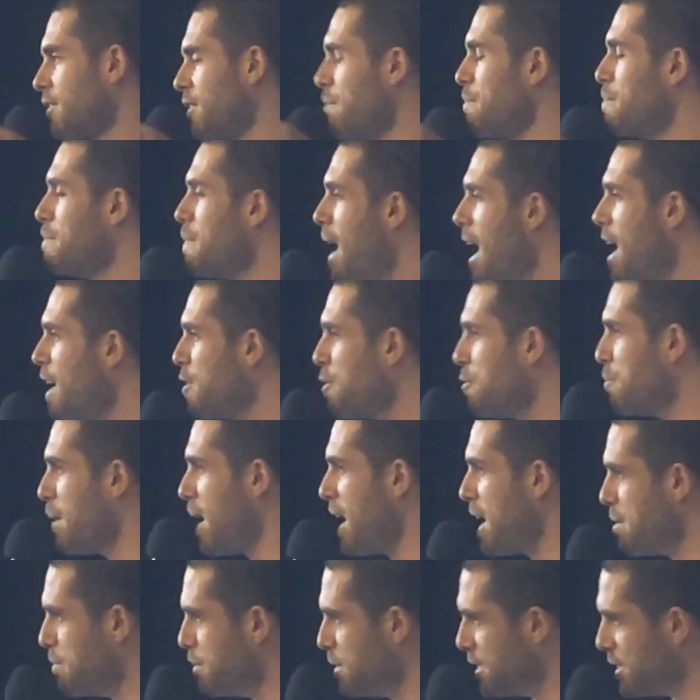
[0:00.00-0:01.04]
male
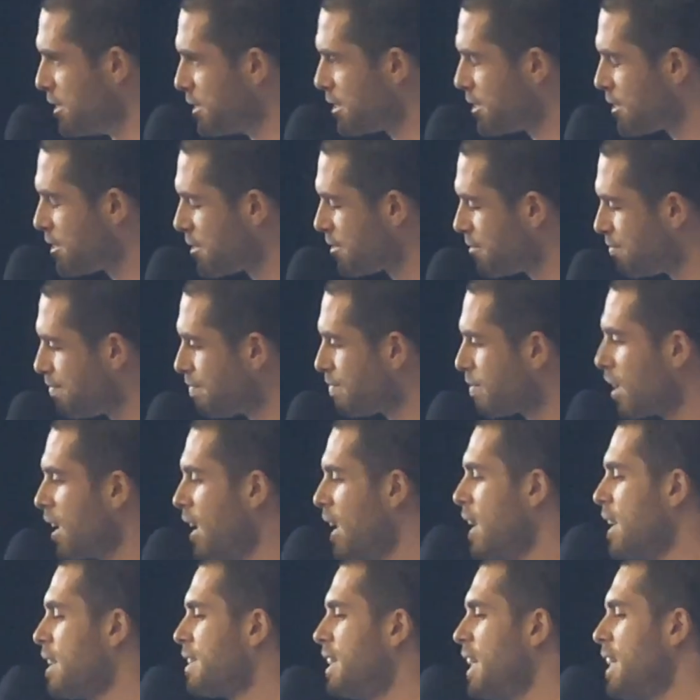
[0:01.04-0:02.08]
babies,
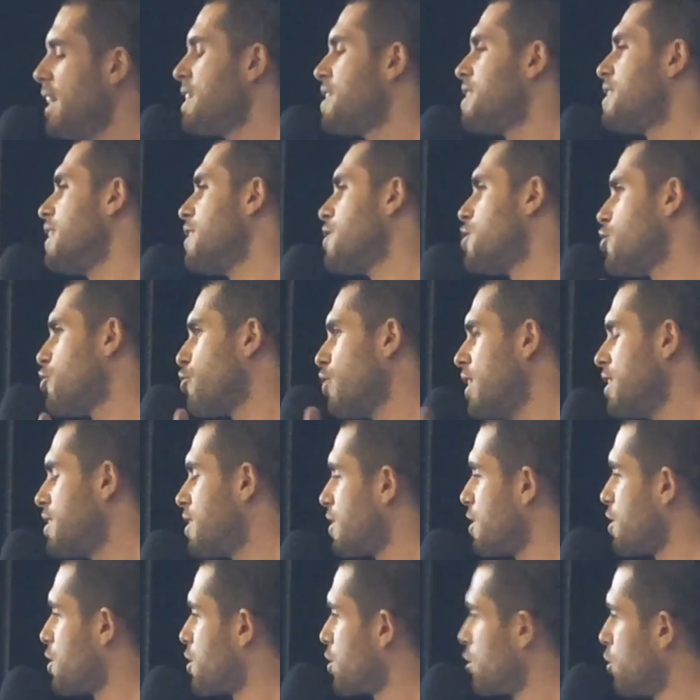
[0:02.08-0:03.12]
they're sent straight
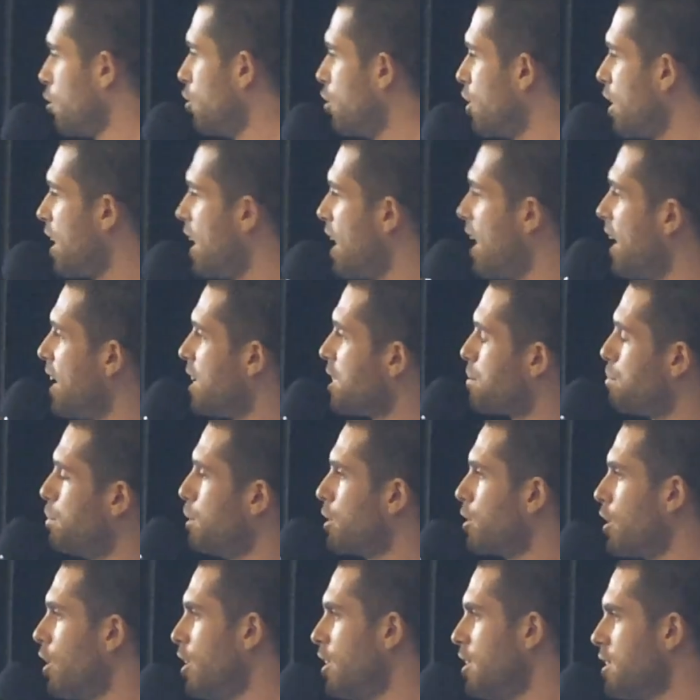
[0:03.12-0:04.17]
to the slaughterhouse
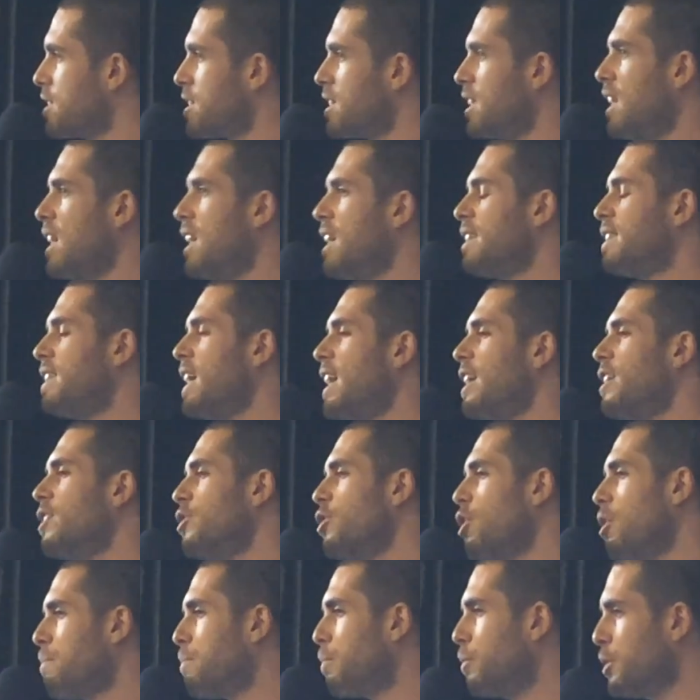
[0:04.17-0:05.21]
because they do
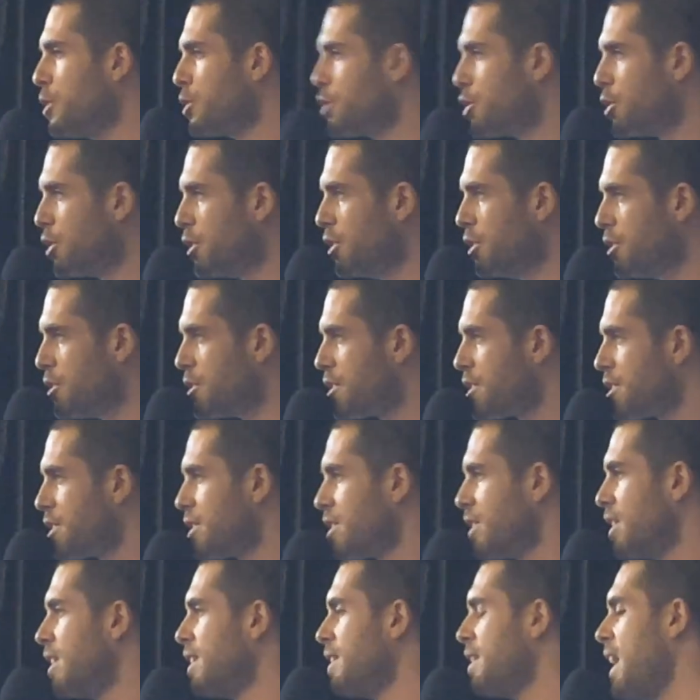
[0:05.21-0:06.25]
not
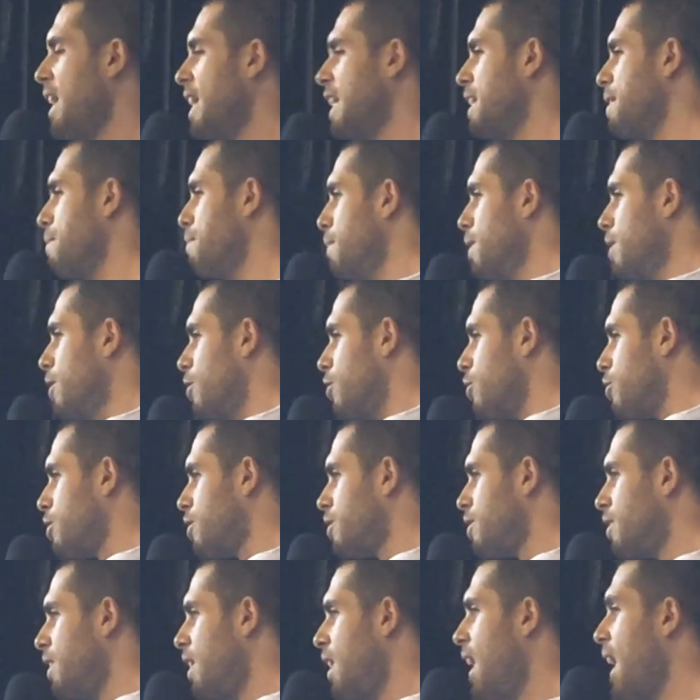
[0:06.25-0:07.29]
produce any milk.
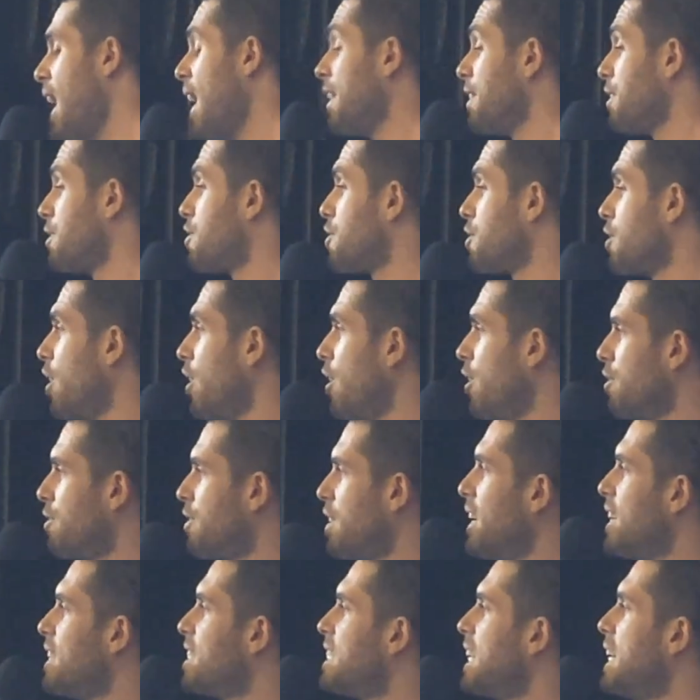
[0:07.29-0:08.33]
And so
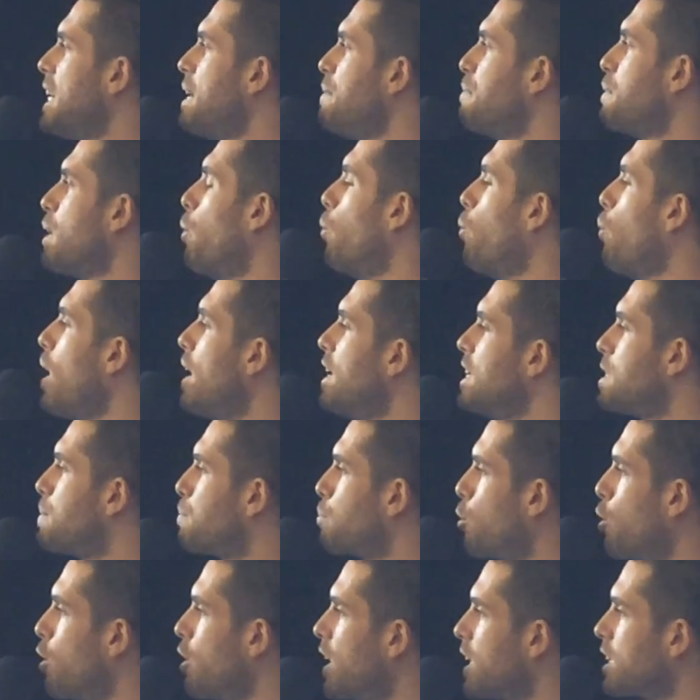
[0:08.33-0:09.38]
they're deemed a waste
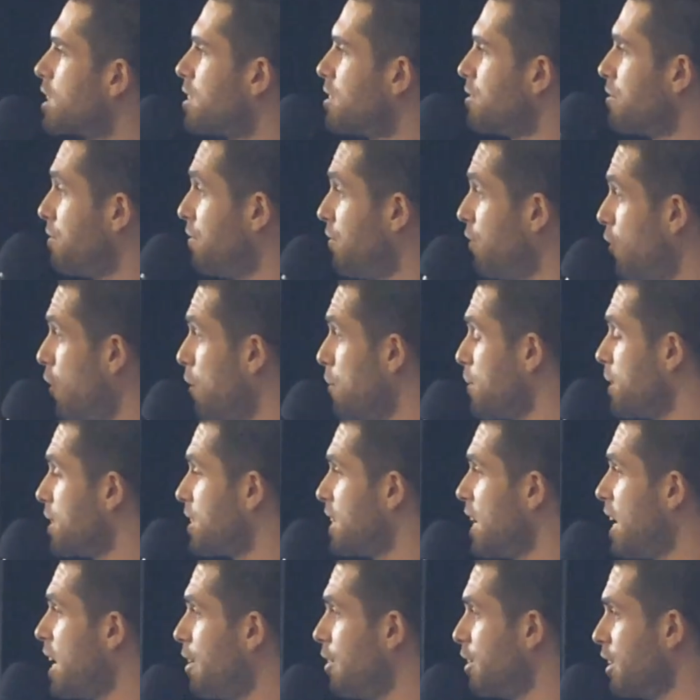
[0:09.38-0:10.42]
product from the
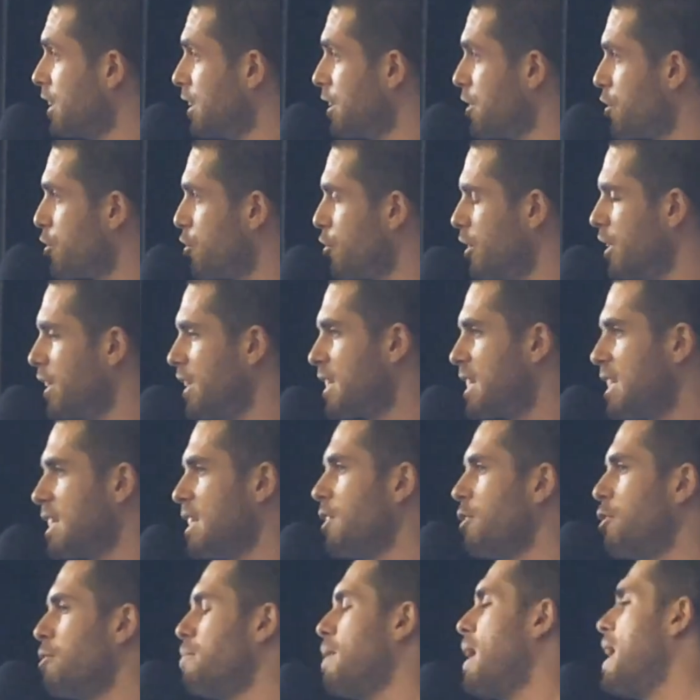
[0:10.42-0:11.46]
dairy industry. This is
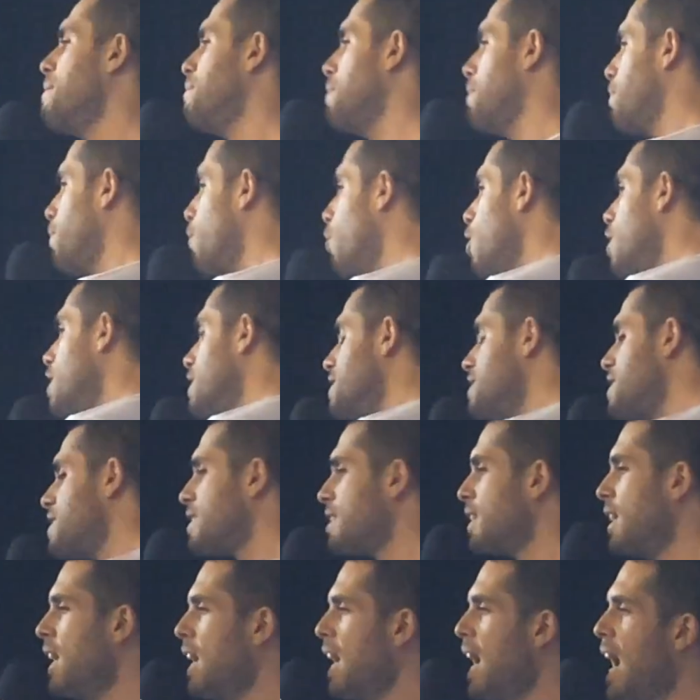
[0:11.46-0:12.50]
little baby
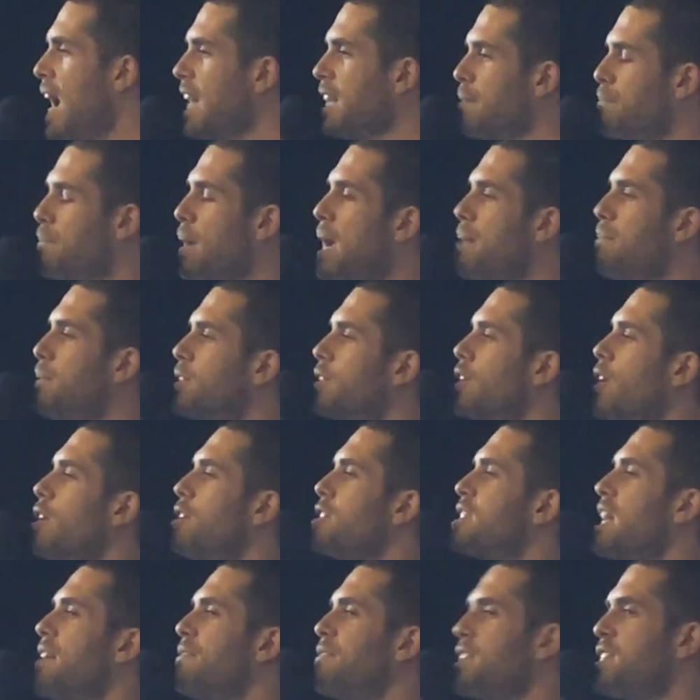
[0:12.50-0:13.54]
boys. And the baby
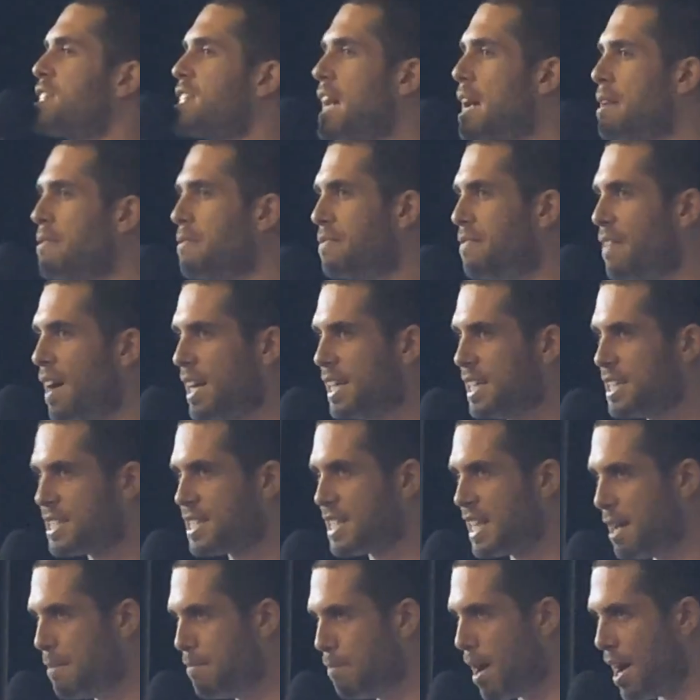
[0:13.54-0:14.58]
girls have the same fate as
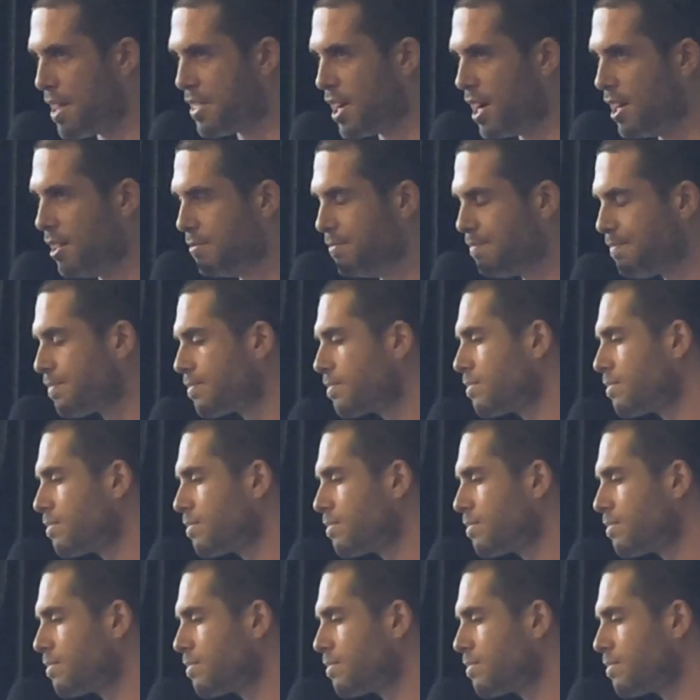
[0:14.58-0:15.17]
their mother.